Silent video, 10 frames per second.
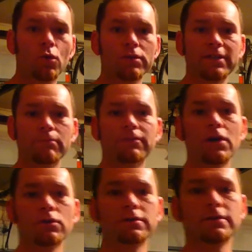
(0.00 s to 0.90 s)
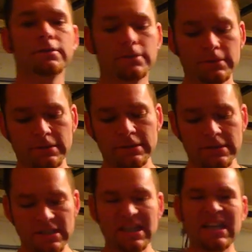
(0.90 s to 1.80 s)
What's up, folks?
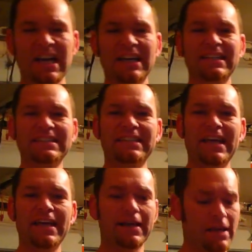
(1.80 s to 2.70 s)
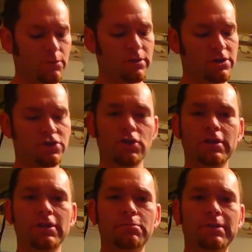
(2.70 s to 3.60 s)
I think today I kind of wanted to show
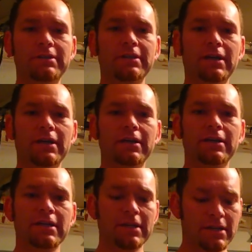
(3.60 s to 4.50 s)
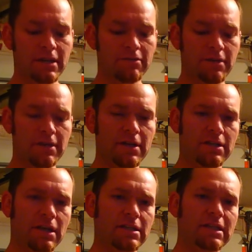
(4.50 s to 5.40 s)
you a little bit uh, of a, a, uh,
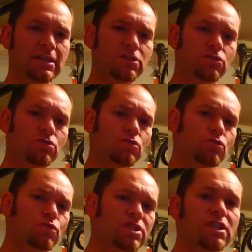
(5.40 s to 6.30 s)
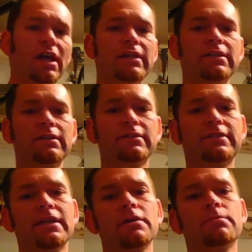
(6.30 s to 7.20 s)
a, neat little ridgeline
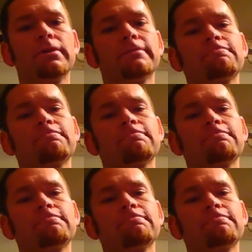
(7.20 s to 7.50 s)
setup